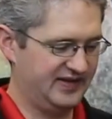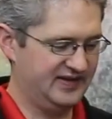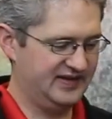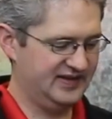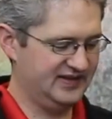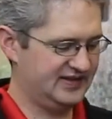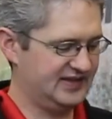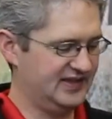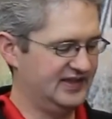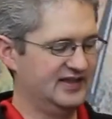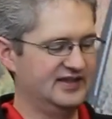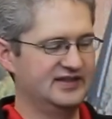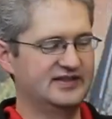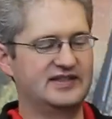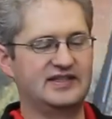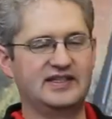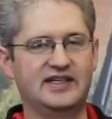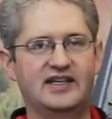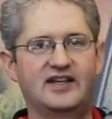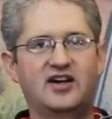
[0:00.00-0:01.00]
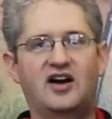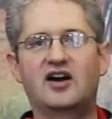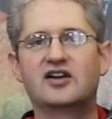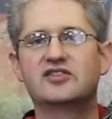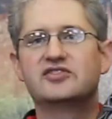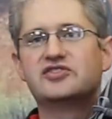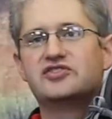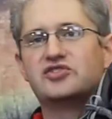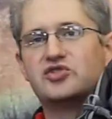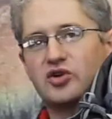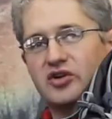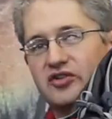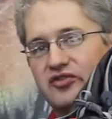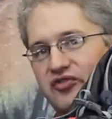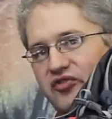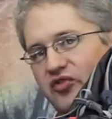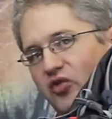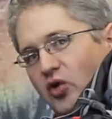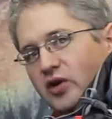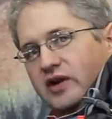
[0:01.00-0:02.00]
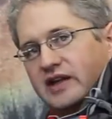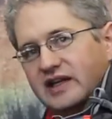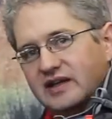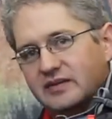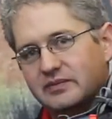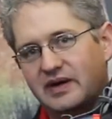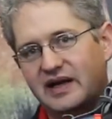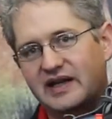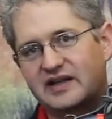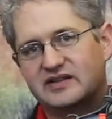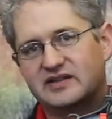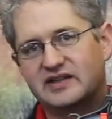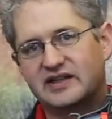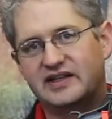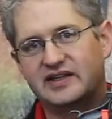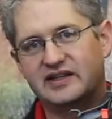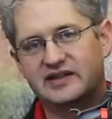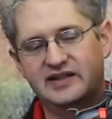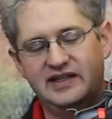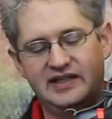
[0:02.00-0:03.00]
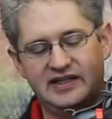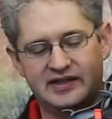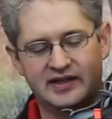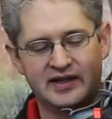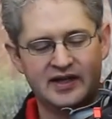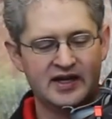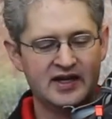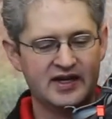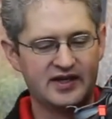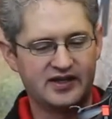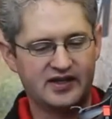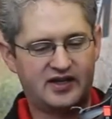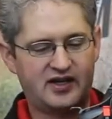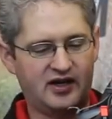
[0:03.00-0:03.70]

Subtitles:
and this is the Contrejour 40 by Clik Elite. The